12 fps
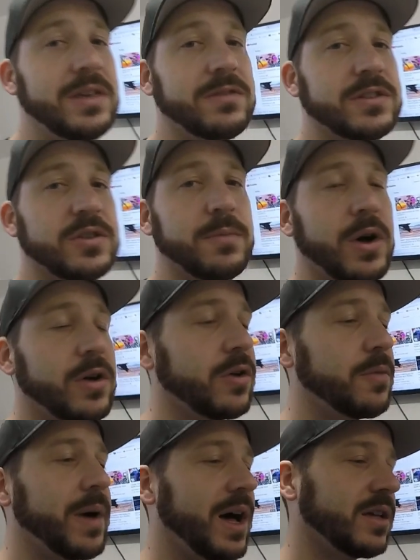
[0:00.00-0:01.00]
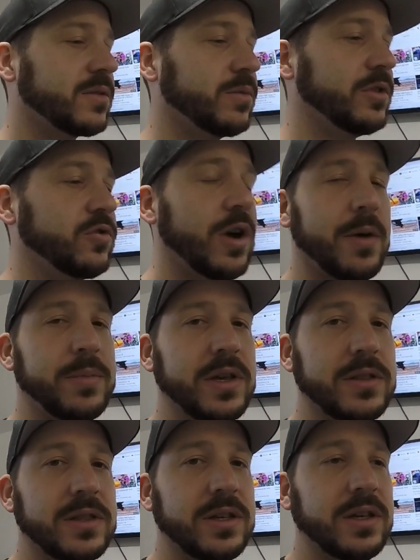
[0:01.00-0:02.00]
even tomorrow possibly
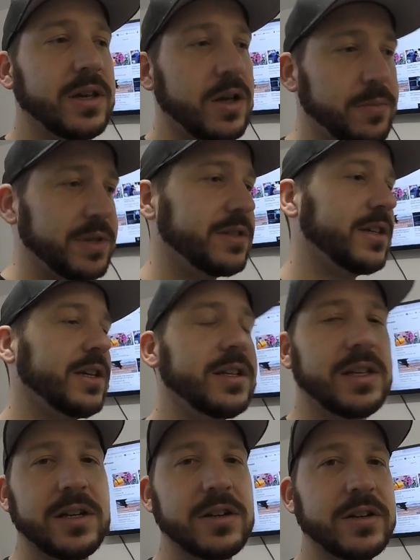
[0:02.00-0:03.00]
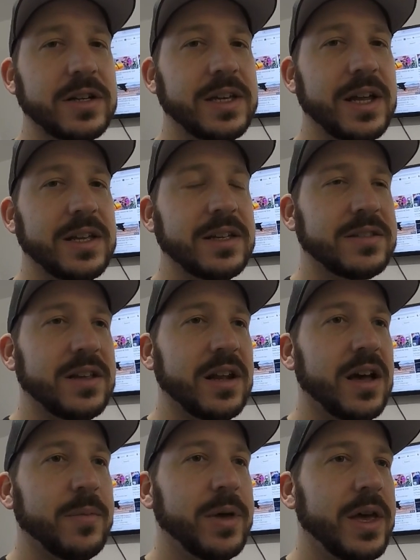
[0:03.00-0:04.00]
dropping the Cummins in here and getting it set
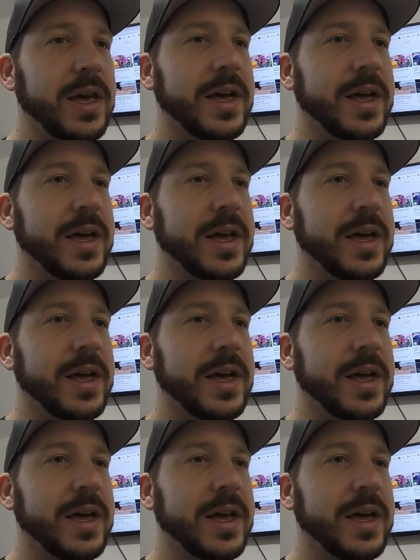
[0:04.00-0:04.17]
up.